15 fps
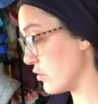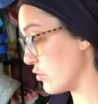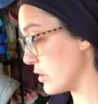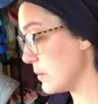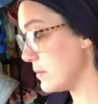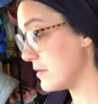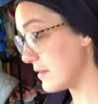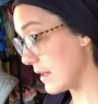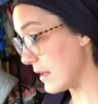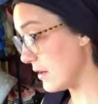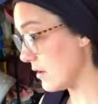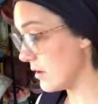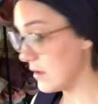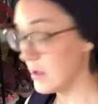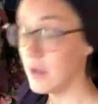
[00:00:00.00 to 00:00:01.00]
trip, said,
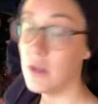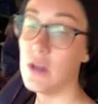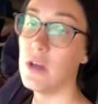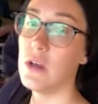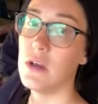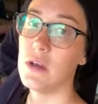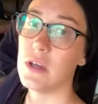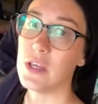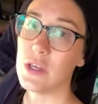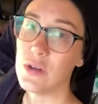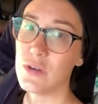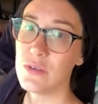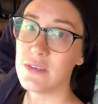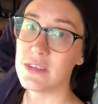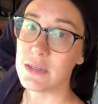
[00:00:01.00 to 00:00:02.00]
"You
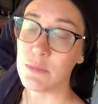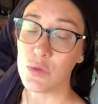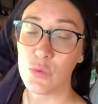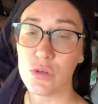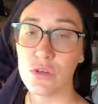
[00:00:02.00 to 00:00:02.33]
don't seem to